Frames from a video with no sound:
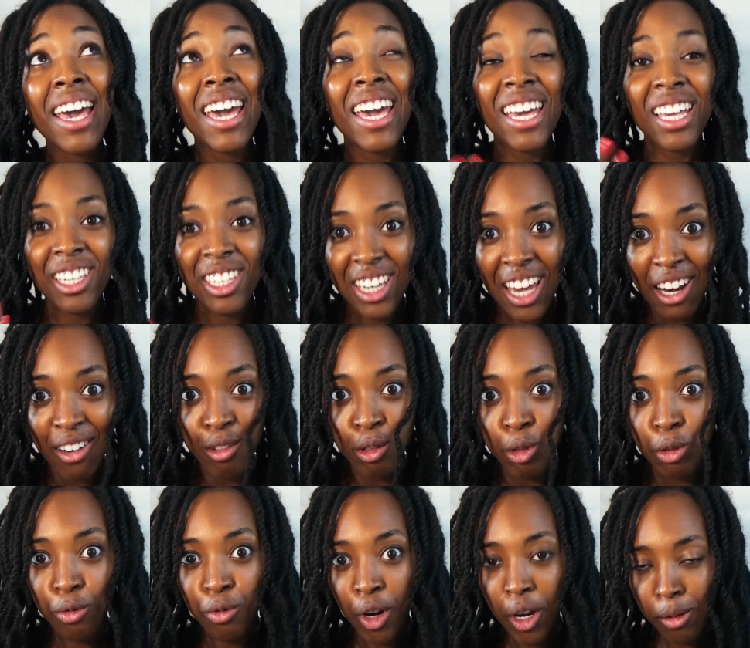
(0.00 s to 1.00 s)
In
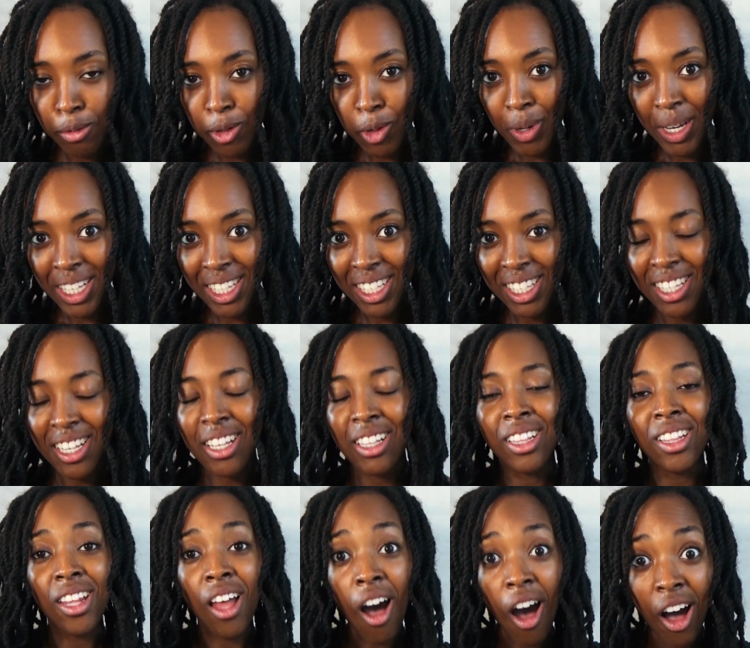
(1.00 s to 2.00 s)
general, rope twists
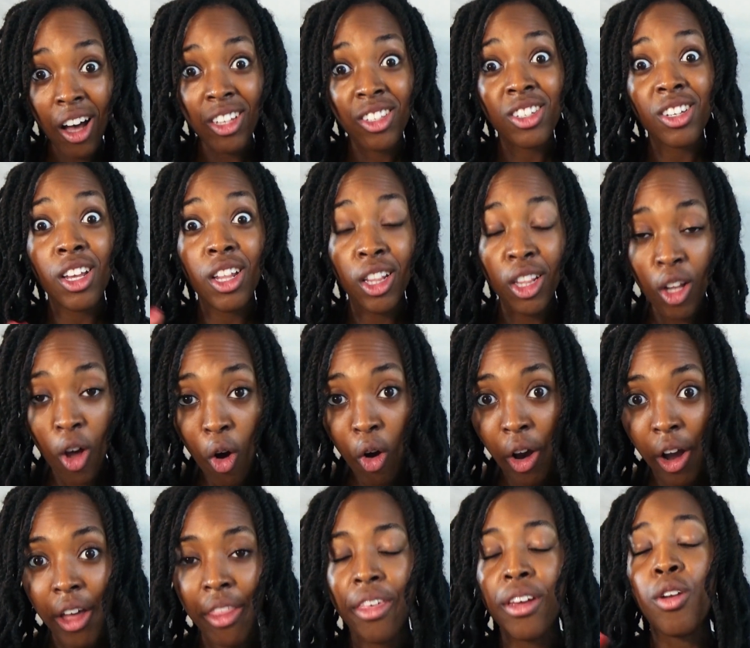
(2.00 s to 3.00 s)
last
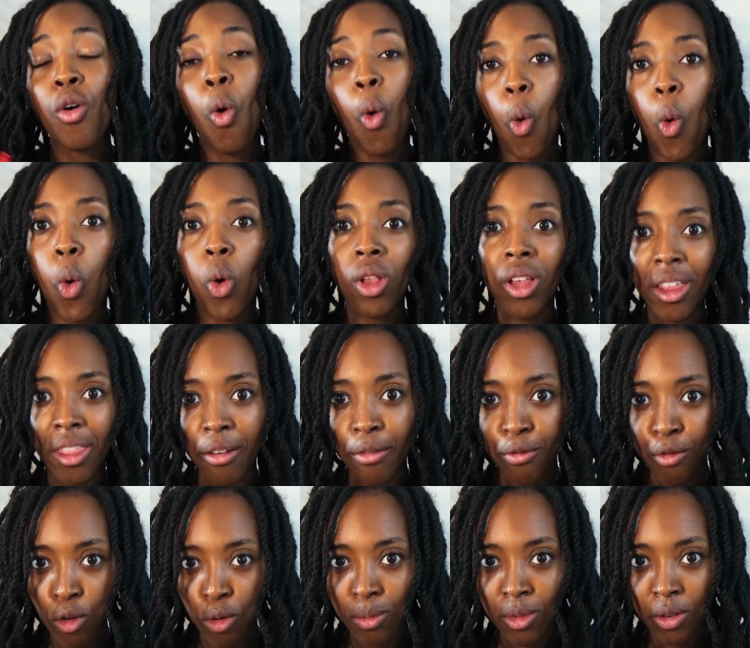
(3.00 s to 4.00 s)
longer than all other
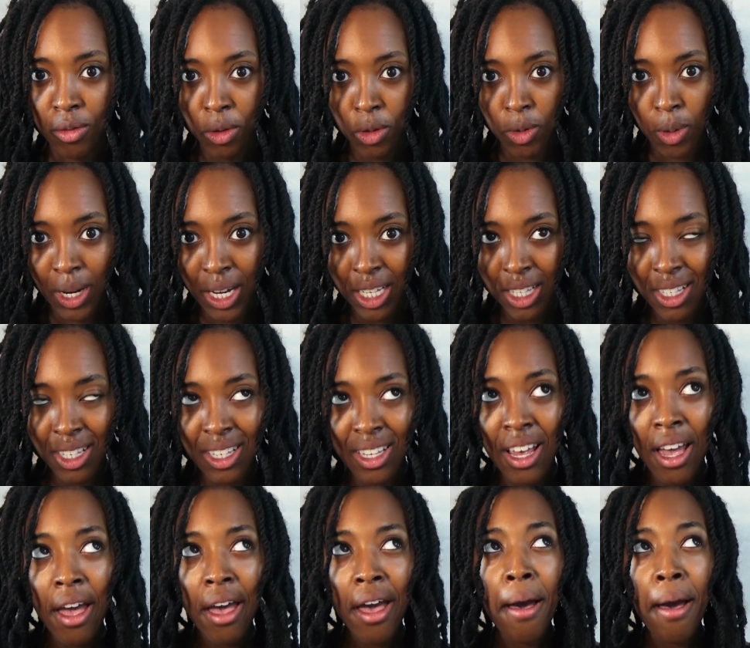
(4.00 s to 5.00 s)
forms of twists,
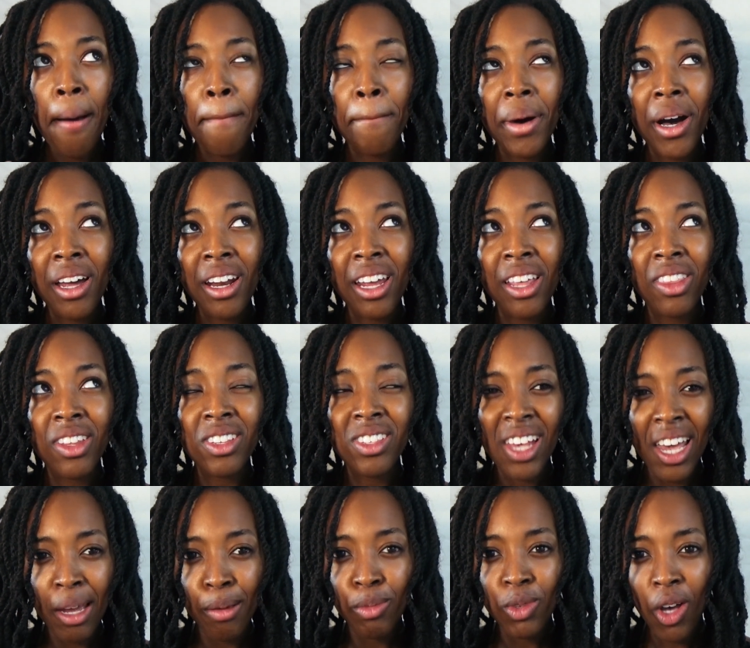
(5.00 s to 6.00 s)
but at the
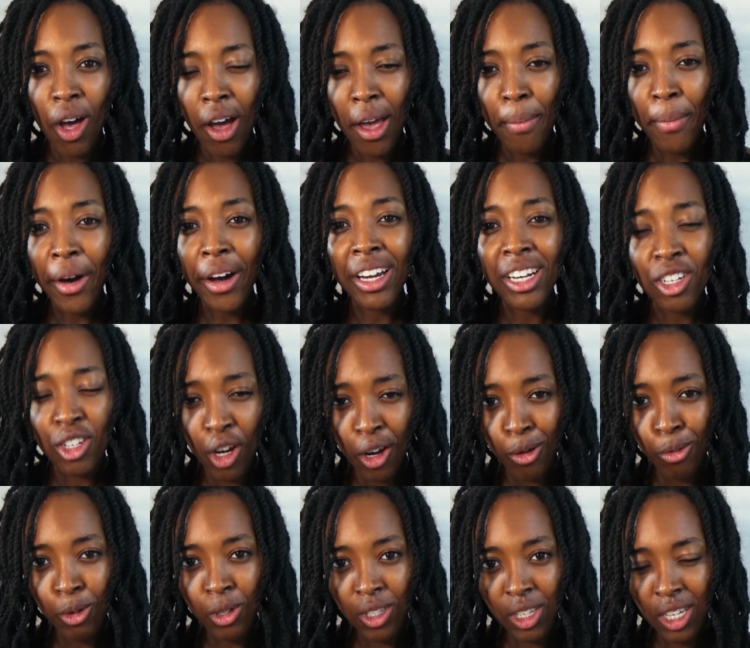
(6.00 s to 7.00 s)
same time, I
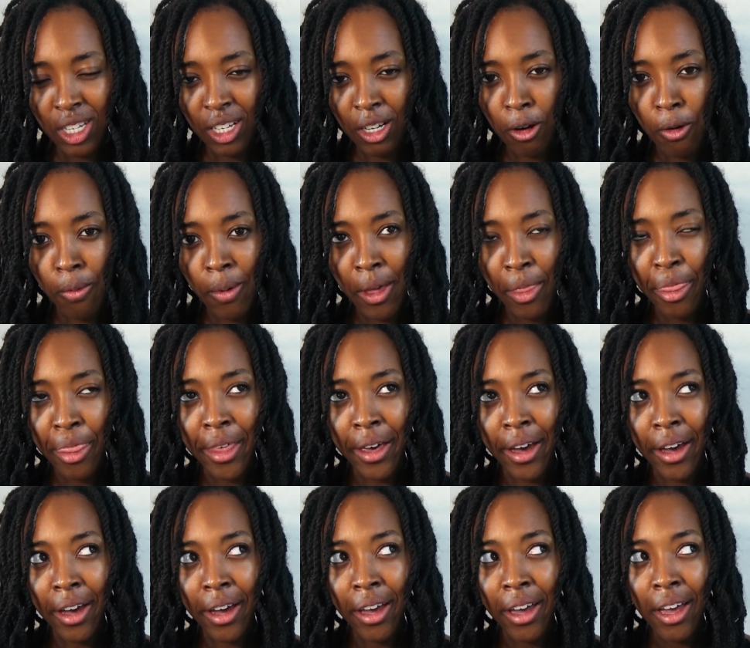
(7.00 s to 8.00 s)
don't want to deal with
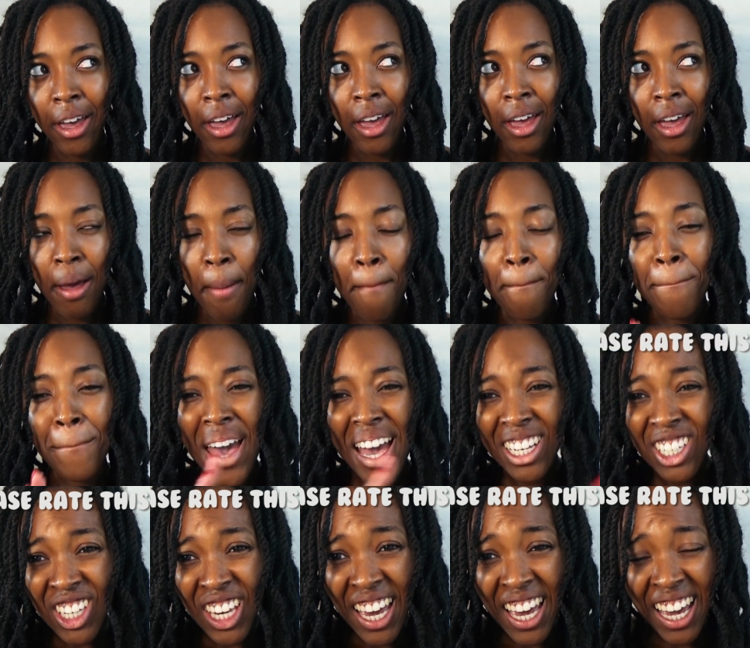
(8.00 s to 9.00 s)
the
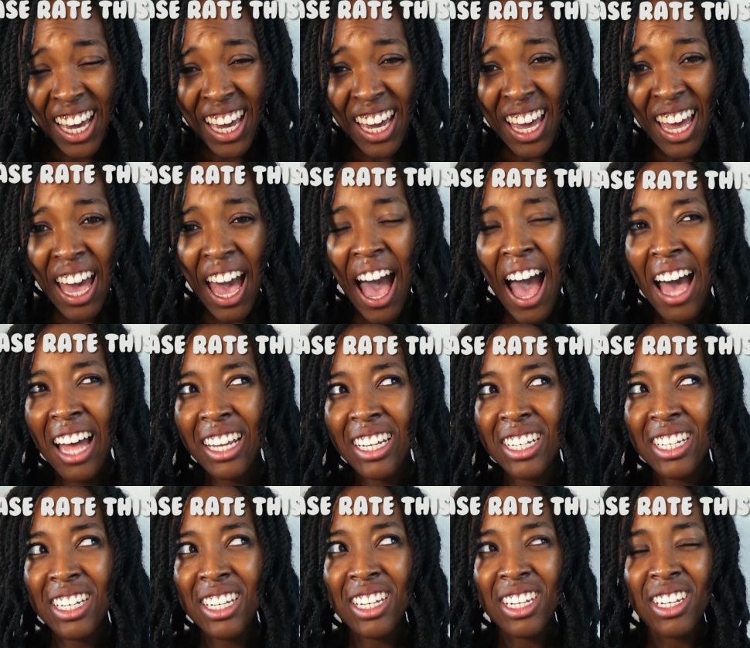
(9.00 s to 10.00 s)
meshing
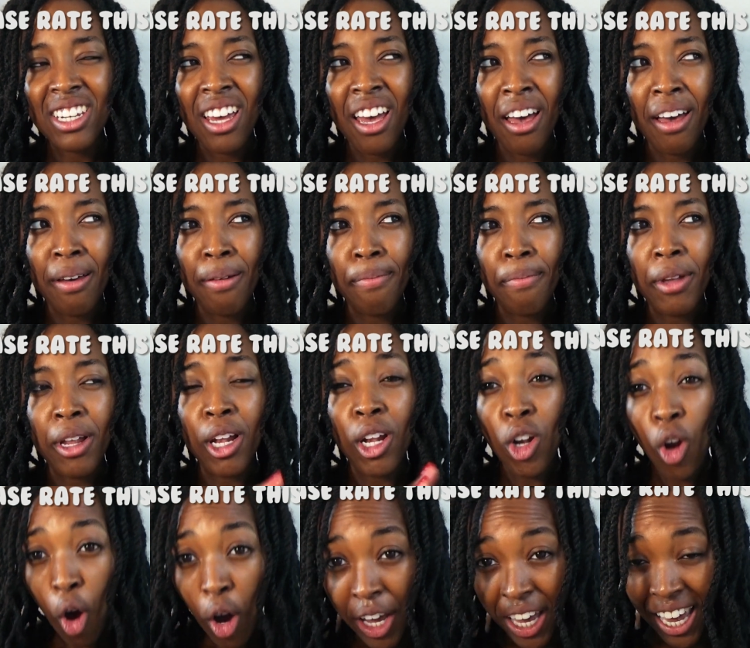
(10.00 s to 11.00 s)
and
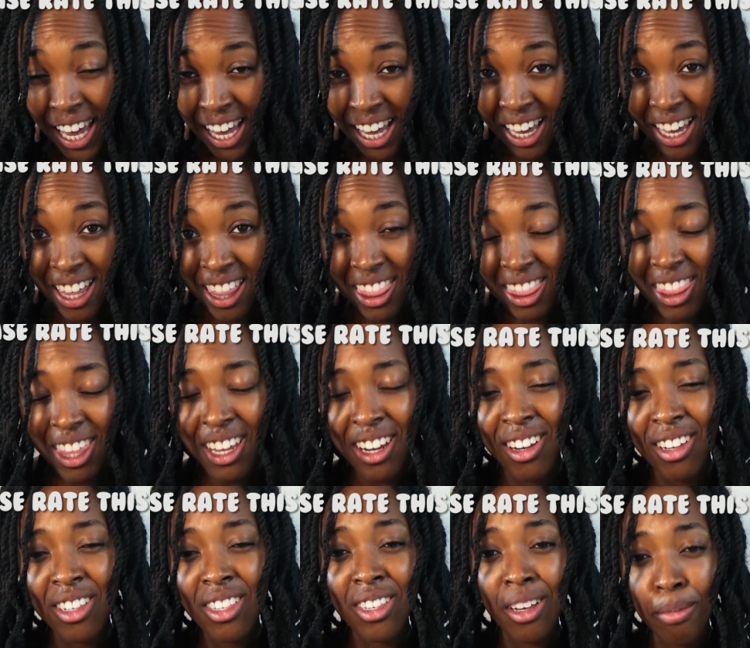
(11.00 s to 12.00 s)
locking
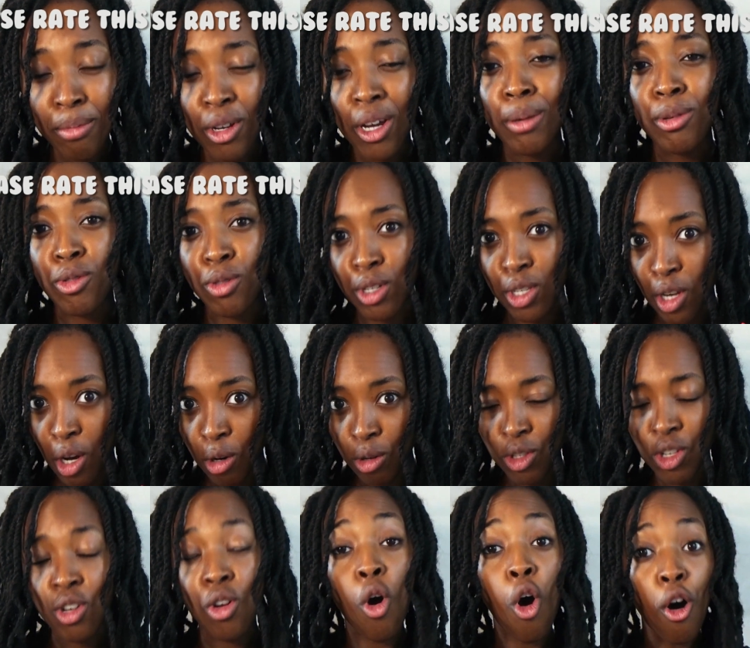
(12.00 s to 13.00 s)
that sometimes results
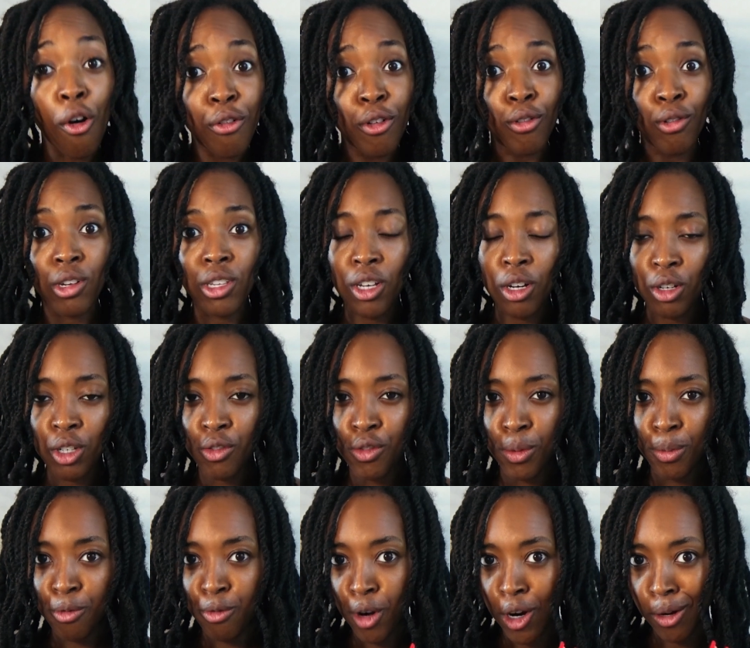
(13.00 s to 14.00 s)
and often results
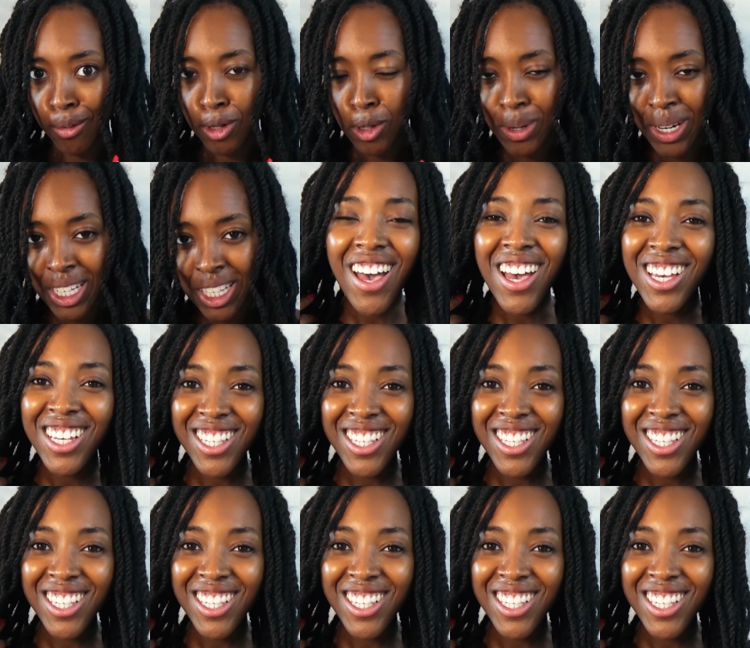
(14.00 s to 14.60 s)
from rope twists.